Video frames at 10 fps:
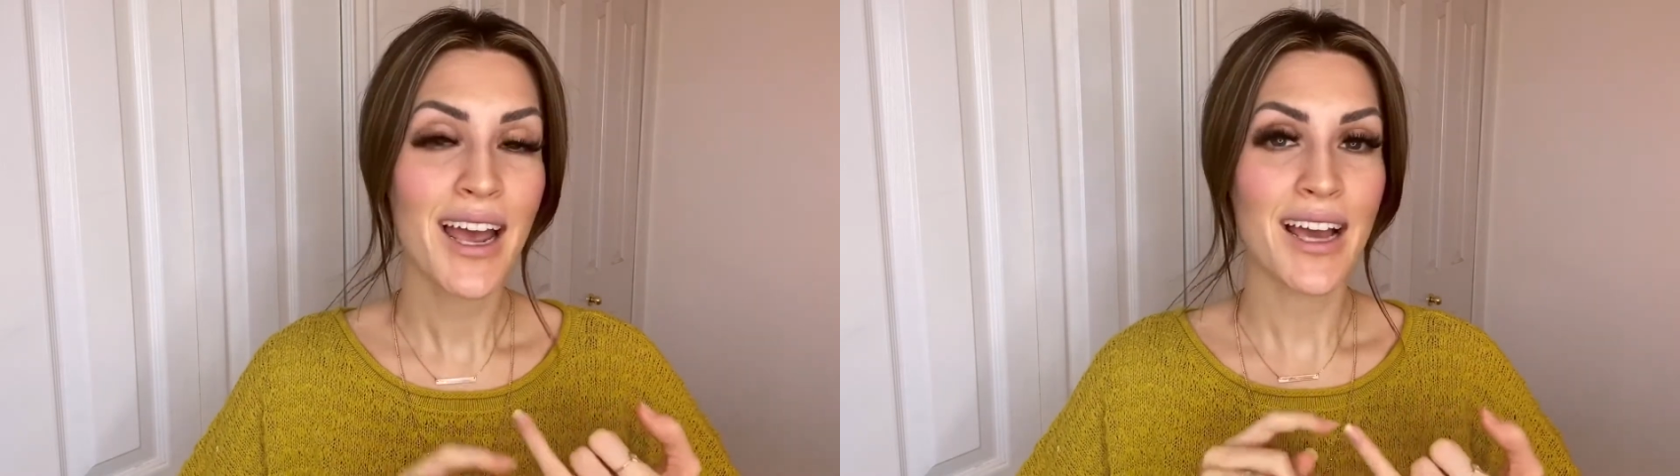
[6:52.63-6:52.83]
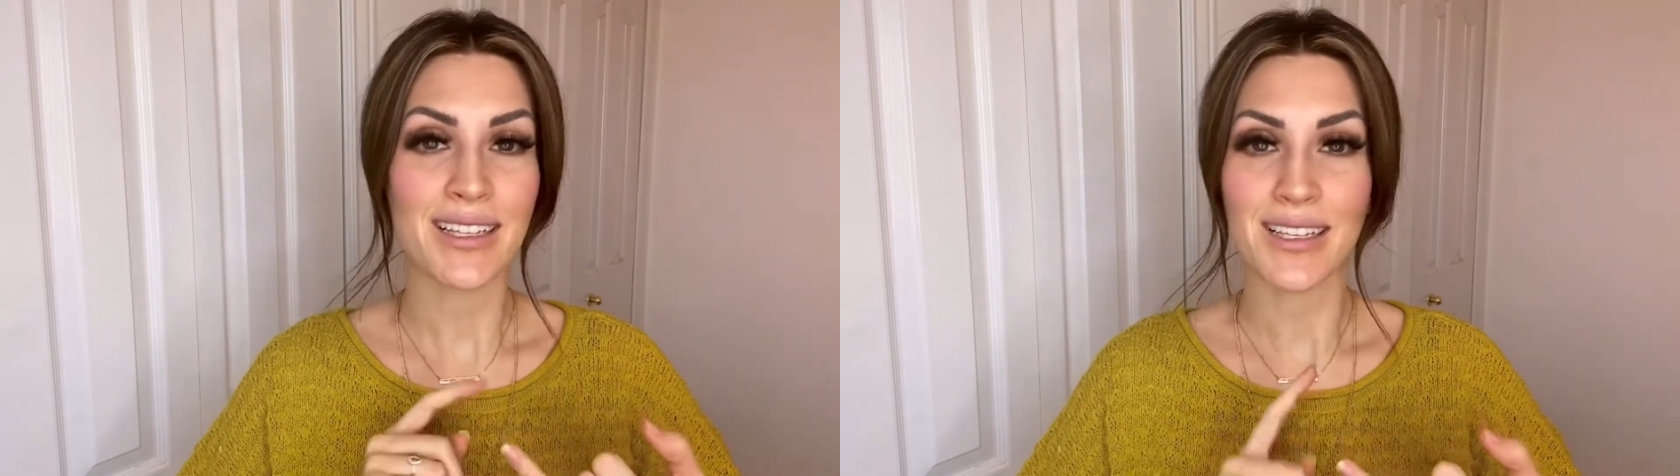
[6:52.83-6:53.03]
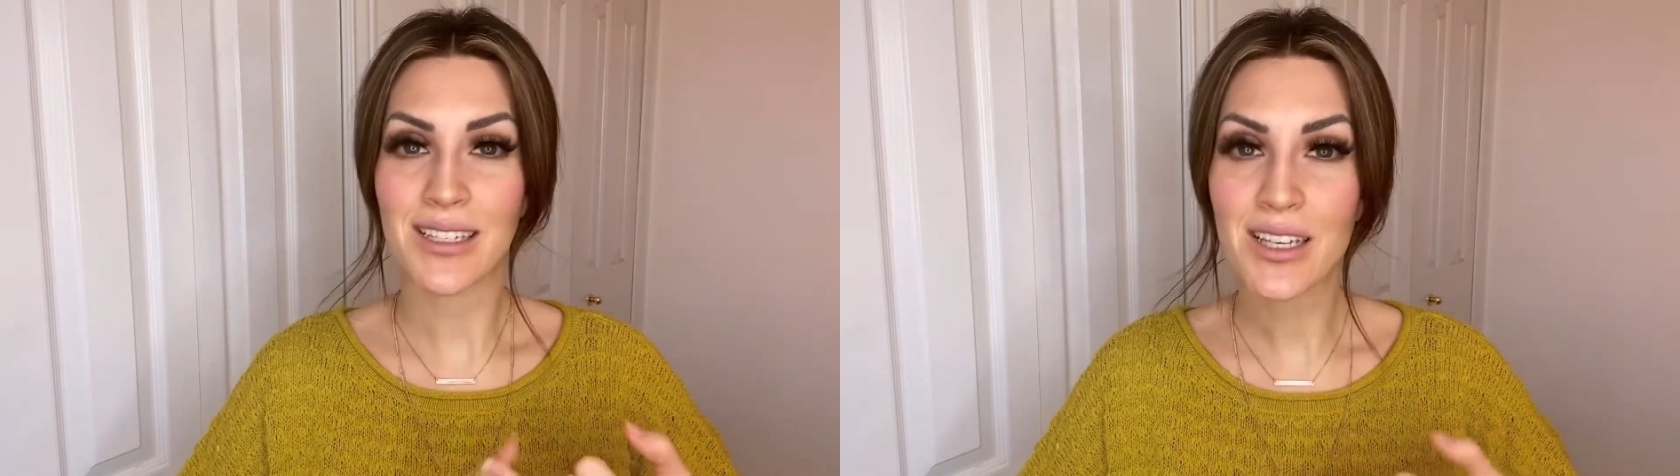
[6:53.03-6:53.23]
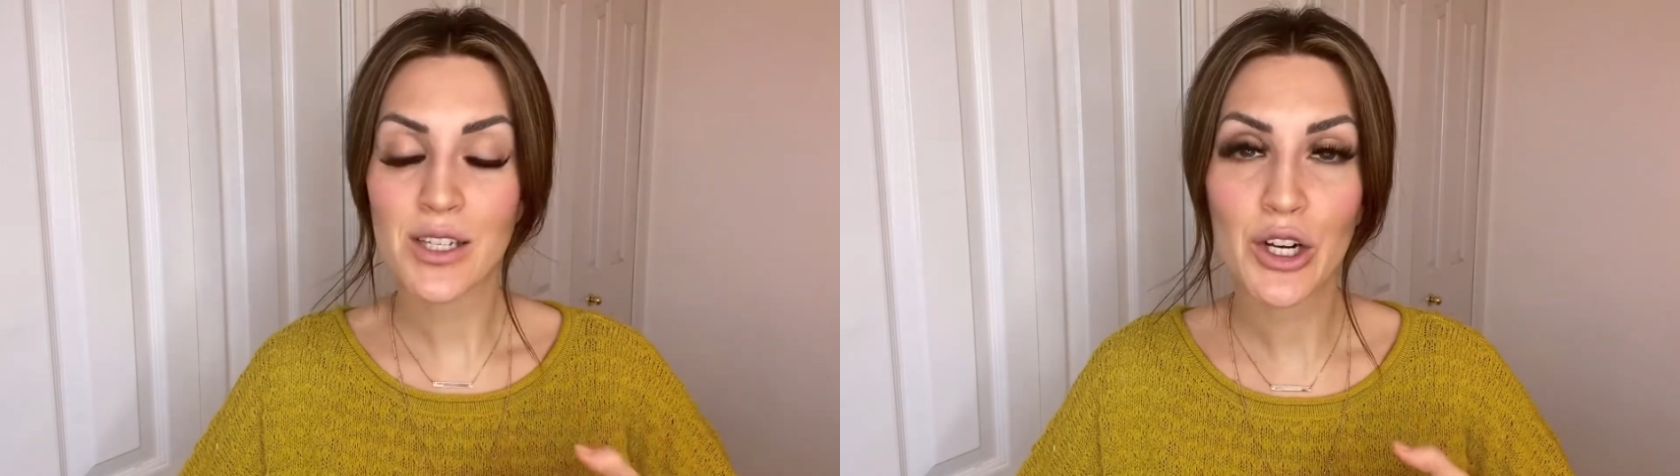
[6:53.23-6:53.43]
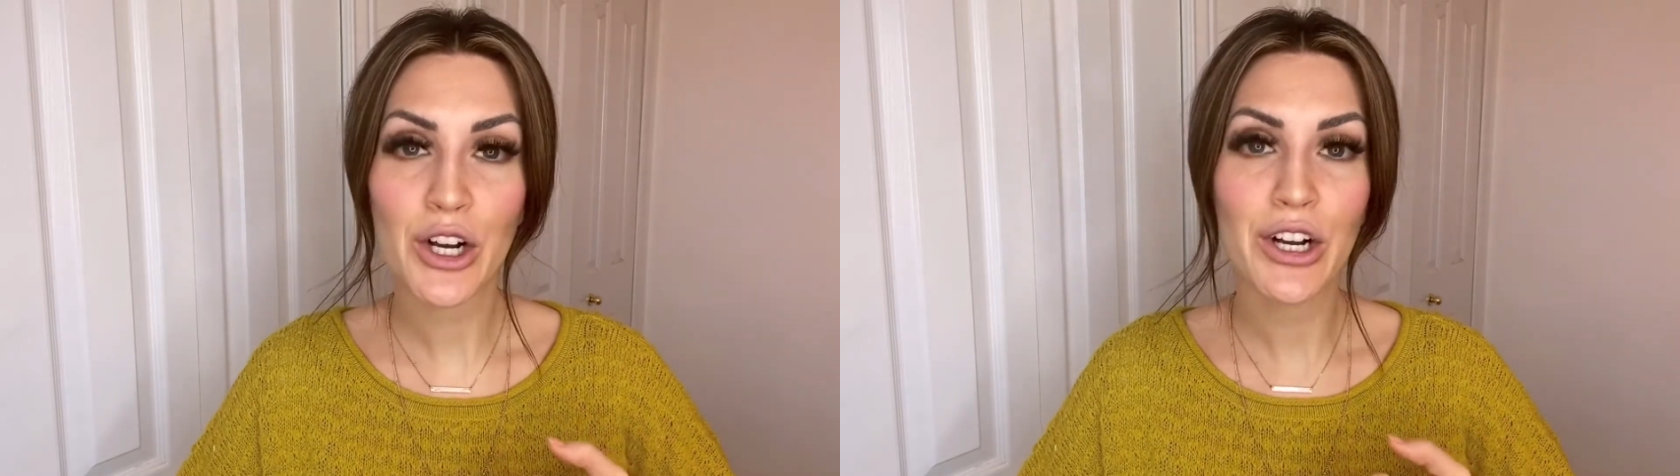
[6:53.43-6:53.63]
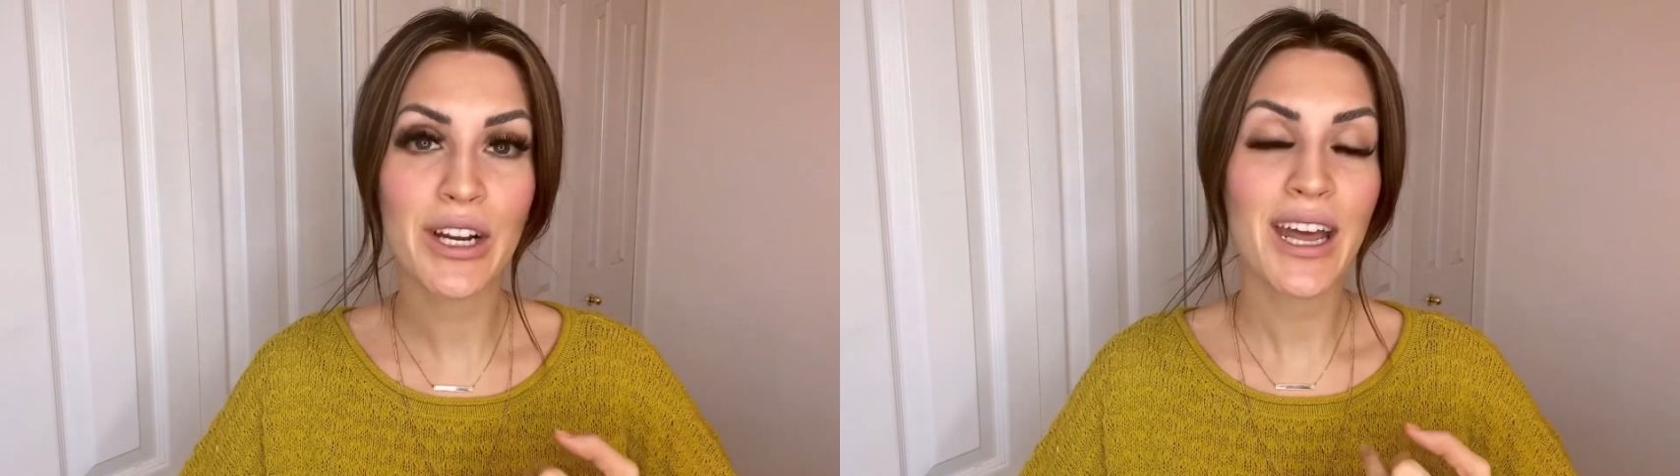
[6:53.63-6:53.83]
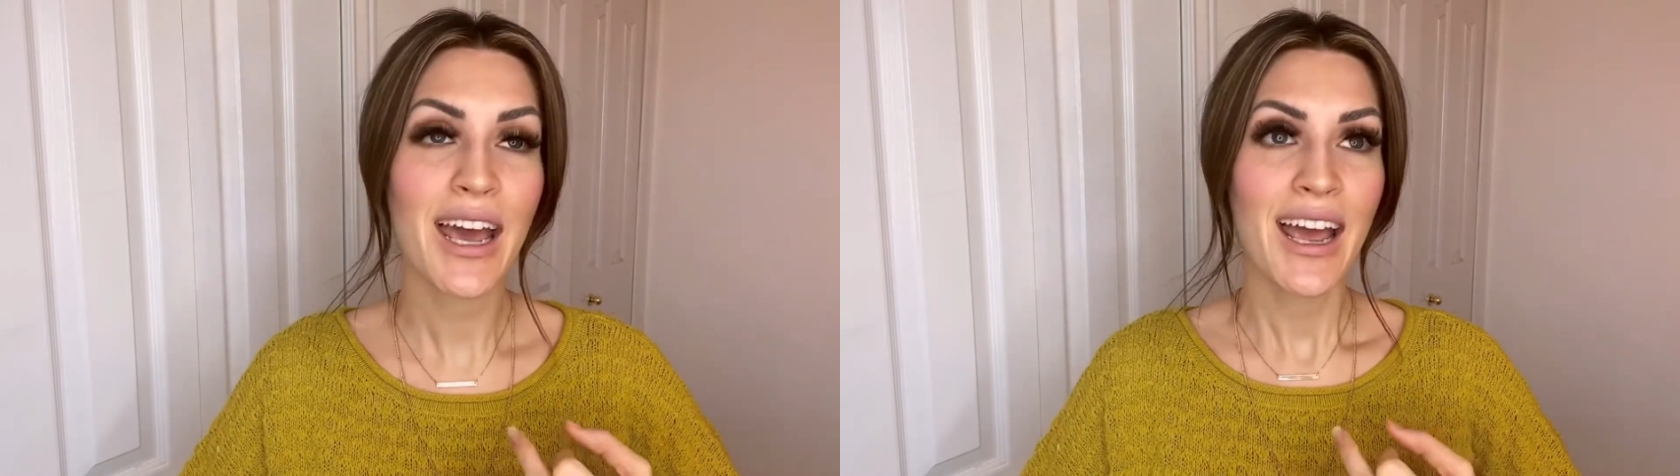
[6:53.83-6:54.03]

Is it sisterhood?